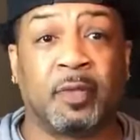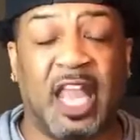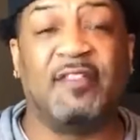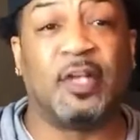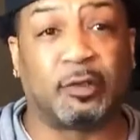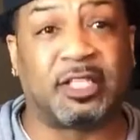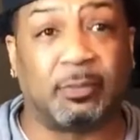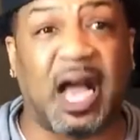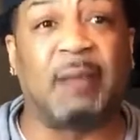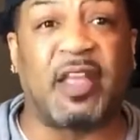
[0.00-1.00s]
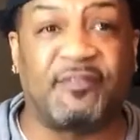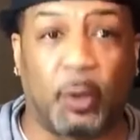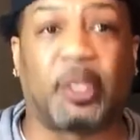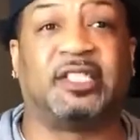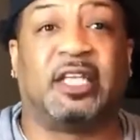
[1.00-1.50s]
Even though sometimes they
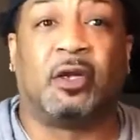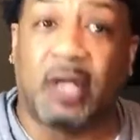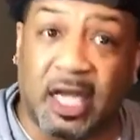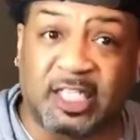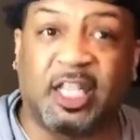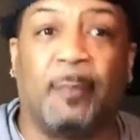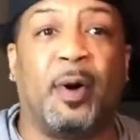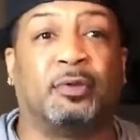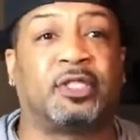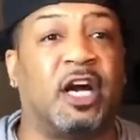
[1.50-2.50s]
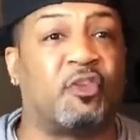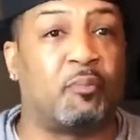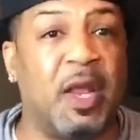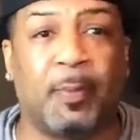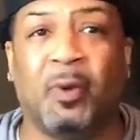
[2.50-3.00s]
focus in on us opposed to
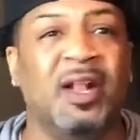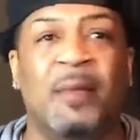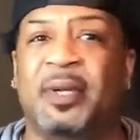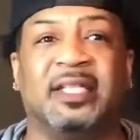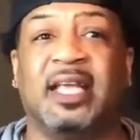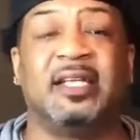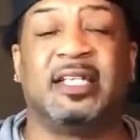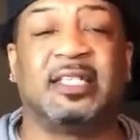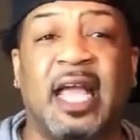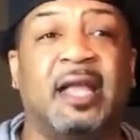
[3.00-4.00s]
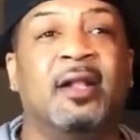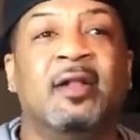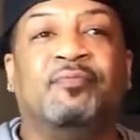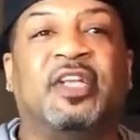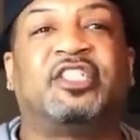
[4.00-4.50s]
other people. But at the end of the day,
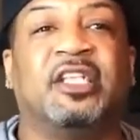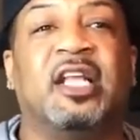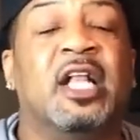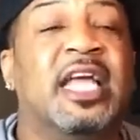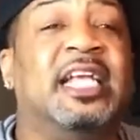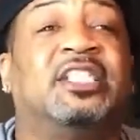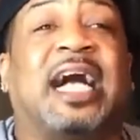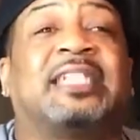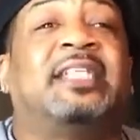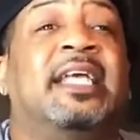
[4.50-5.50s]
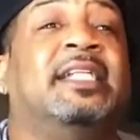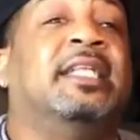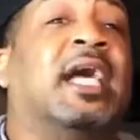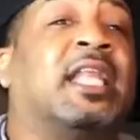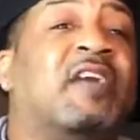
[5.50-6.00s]
this shouldn't have, he shot
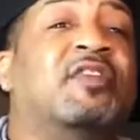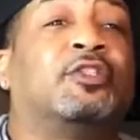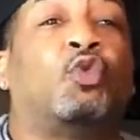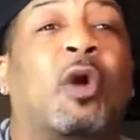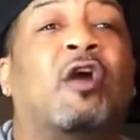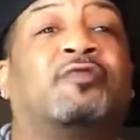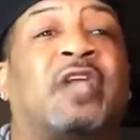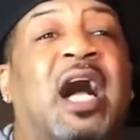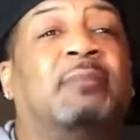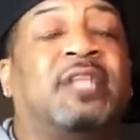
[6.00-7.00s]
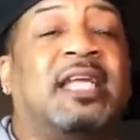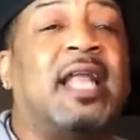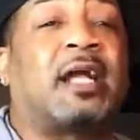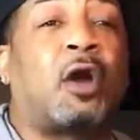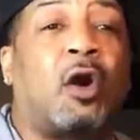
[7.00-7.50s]
10, 11, 12 times in
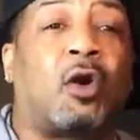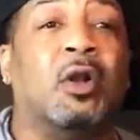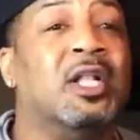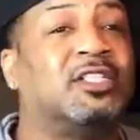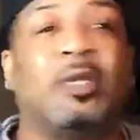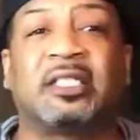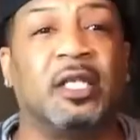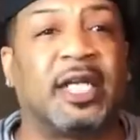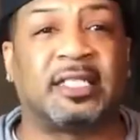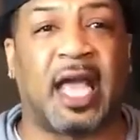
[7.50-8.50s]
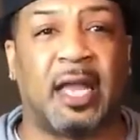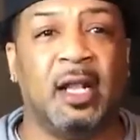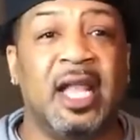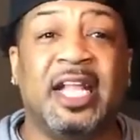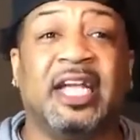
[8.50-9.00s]
that car. So let's look at that.
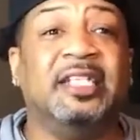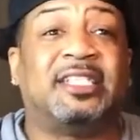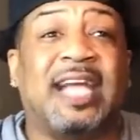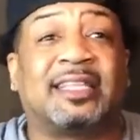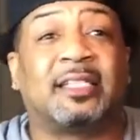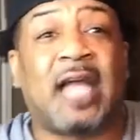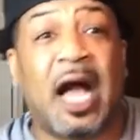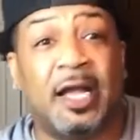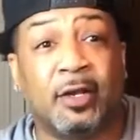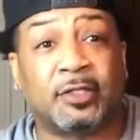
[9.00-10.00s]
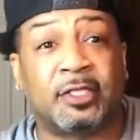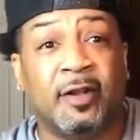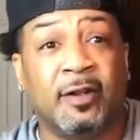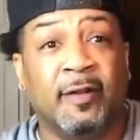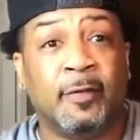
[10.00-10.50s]
He couldn't have shot the tires,
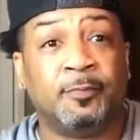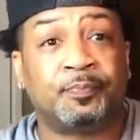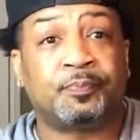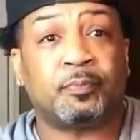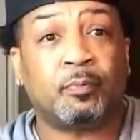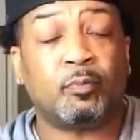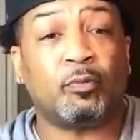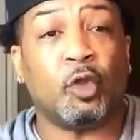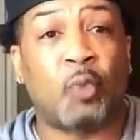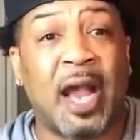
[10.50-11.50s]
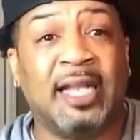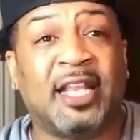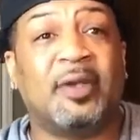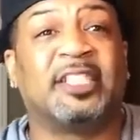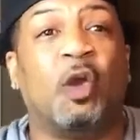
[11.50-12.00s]
right?
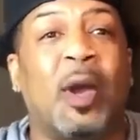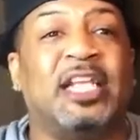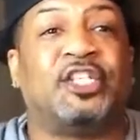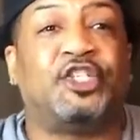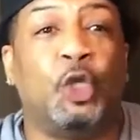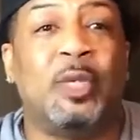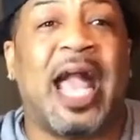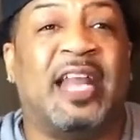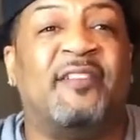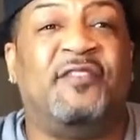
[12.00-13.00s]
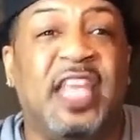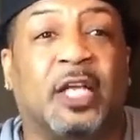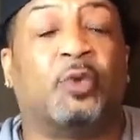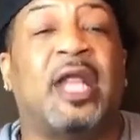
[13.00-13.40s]
There isn't a way to shoot at a vehicle.